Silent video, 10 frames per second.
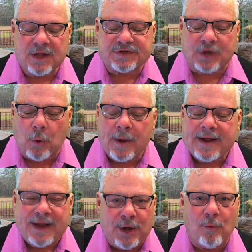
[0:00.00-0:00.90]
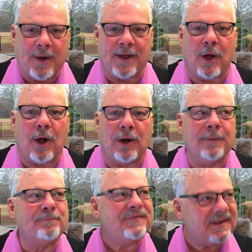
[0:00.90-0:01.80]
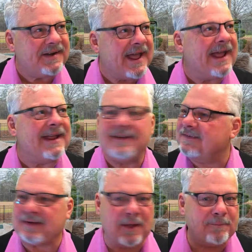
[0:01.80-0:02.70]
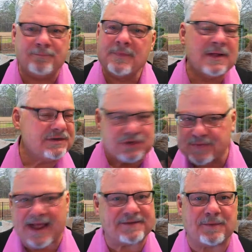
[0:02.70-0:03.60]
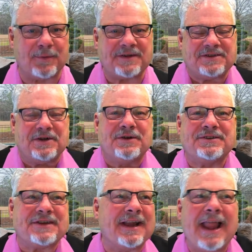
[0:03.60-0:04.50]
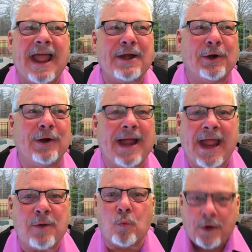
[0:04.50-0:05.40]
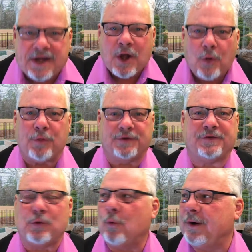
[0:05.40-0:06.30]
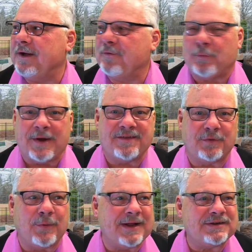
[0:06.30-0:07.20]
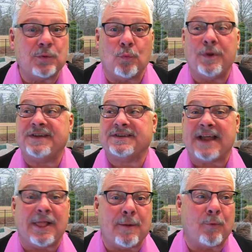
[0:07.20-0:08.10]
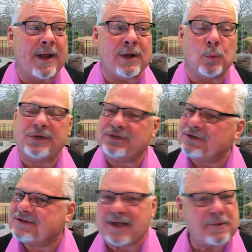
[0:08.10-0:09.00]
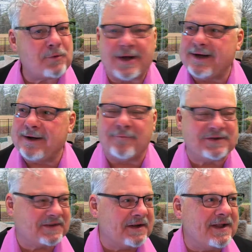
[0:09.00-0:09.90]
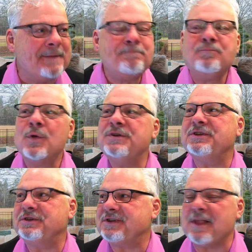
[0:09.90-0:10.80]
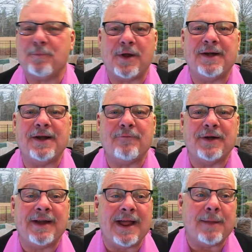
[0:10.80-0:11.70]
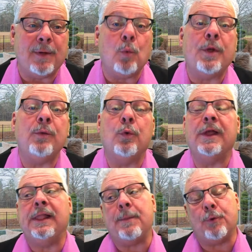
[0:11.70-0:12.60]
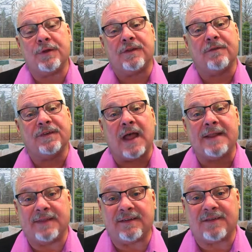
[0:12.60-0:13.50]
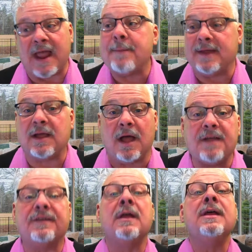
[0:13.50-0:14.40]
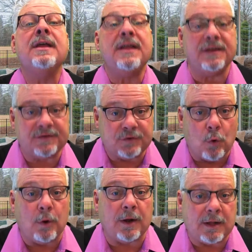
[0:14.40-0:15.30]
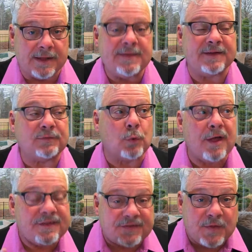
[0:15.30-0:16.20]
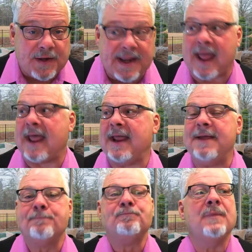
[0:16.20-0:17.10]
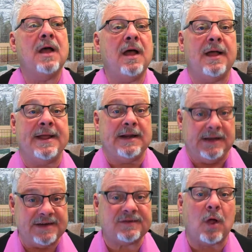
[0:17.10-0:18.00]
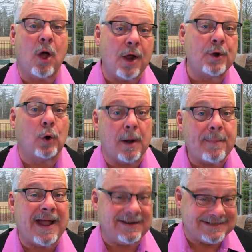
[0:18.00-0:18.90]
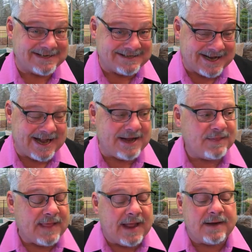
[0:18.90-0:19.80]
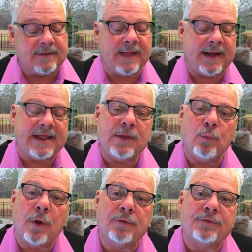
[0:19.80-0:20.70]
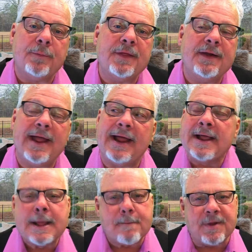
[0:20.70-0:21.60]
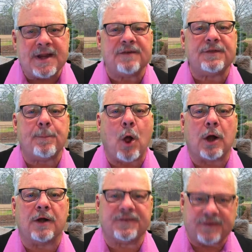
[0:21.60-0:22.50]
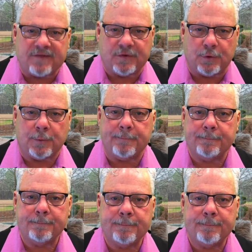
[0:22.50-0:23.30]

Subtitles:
So here we are today, some 2,000 plus years later, and we know the story of the resurrection. We celebrate it. We should celebrate it every Sunday. We should celebrate it every day, but we really put aside this day because historically this was the day, at least on or about today, that he rose from the dead. But here's the part. Says who?